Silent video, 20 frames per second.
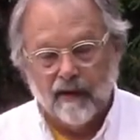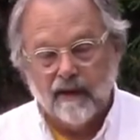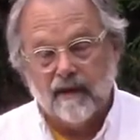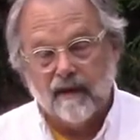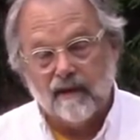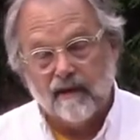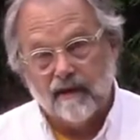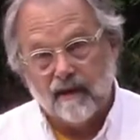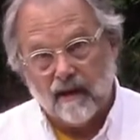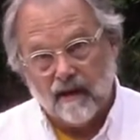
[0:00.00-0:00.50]

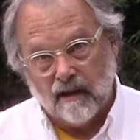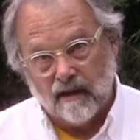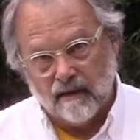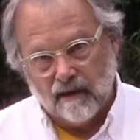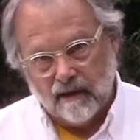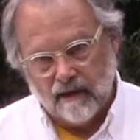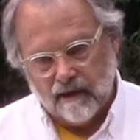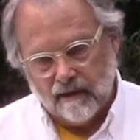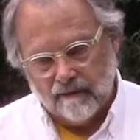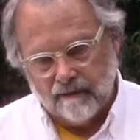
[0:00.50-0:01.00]

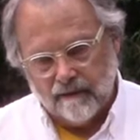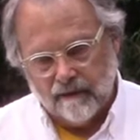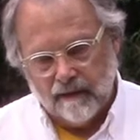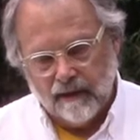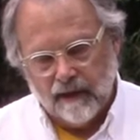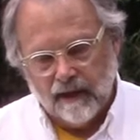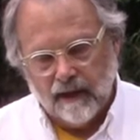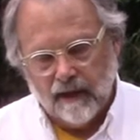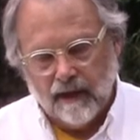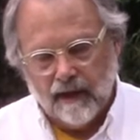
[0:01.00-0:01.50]
Gedaliah
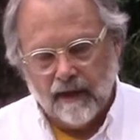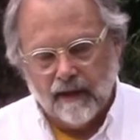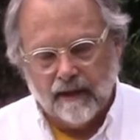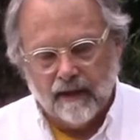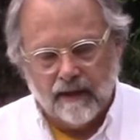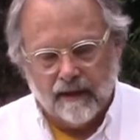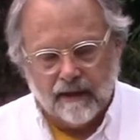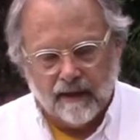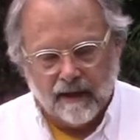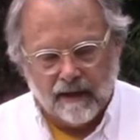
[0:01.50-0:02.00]

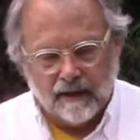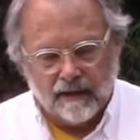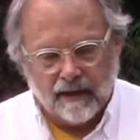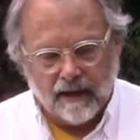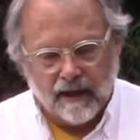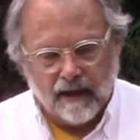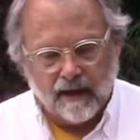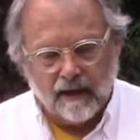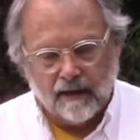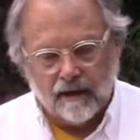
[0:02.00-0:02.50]
and
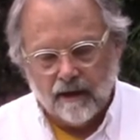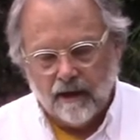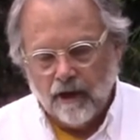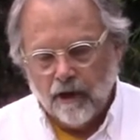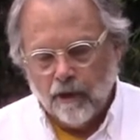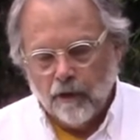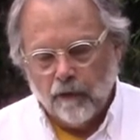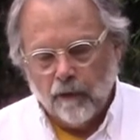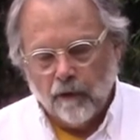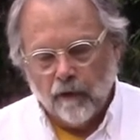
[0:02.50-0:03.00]
Hananiah
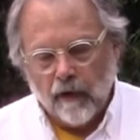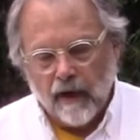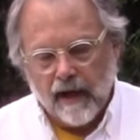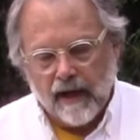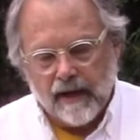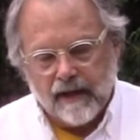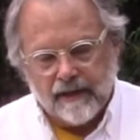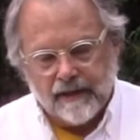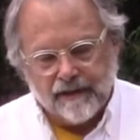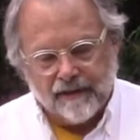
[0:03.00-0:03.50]

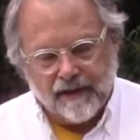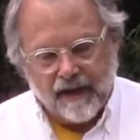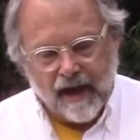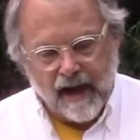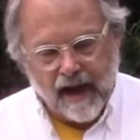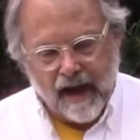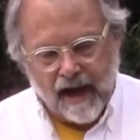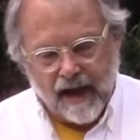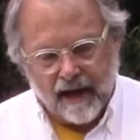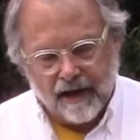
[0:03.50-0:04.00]
raised the
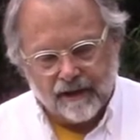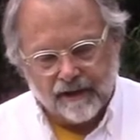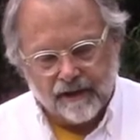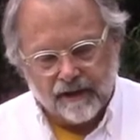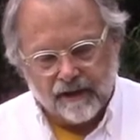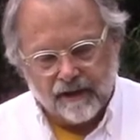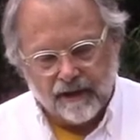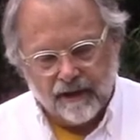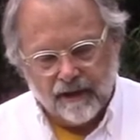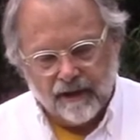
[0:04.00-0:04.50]

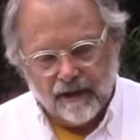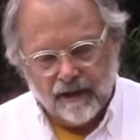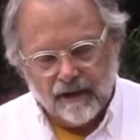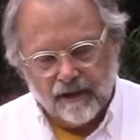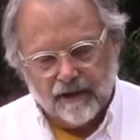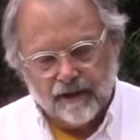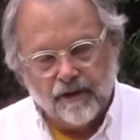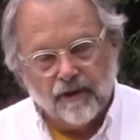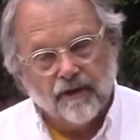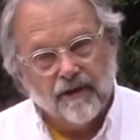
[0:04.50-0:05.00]
hatch
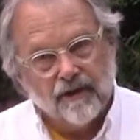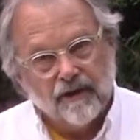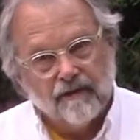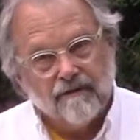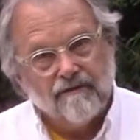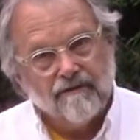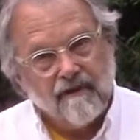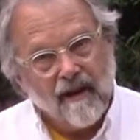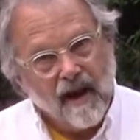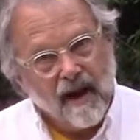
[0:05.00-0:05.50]
so their
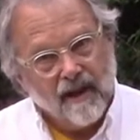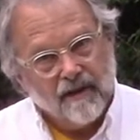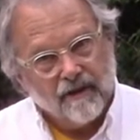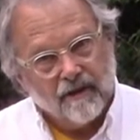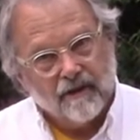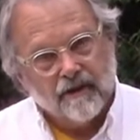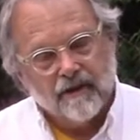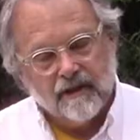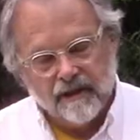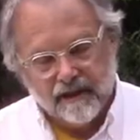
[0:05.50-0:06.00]

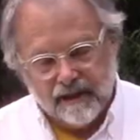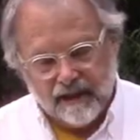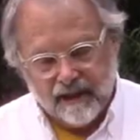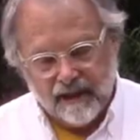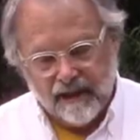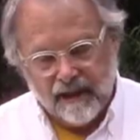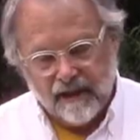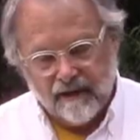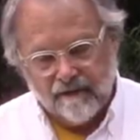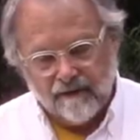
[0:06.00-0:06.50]
father could see